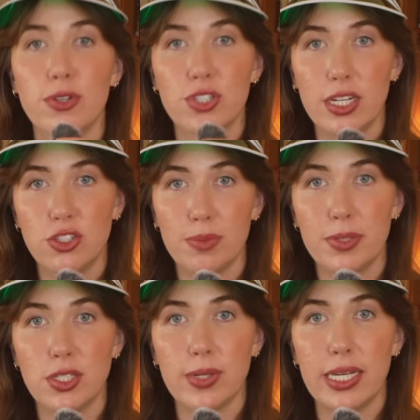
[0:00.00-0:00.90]
We're just going to jump
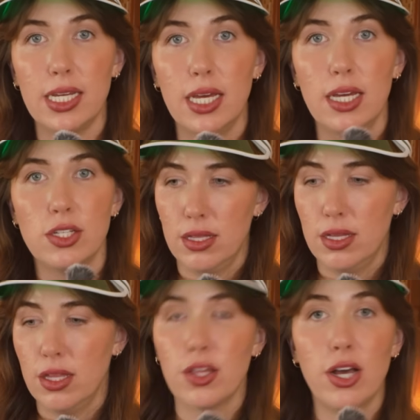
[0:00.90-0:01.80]
into it.
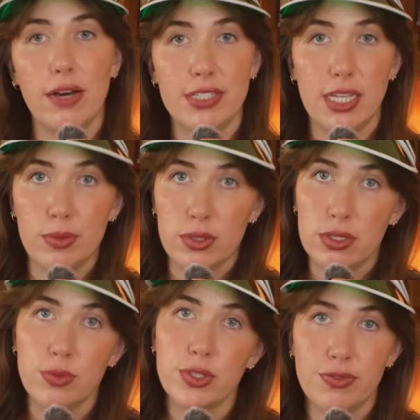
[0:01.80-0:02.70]
Coffee
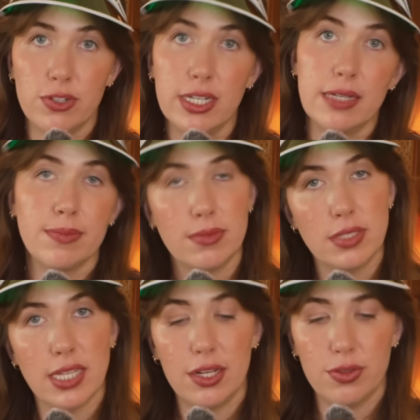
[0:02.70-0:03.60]
table was free,
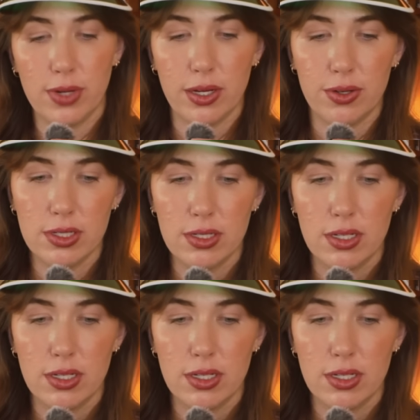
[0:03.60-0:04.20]
side of the road.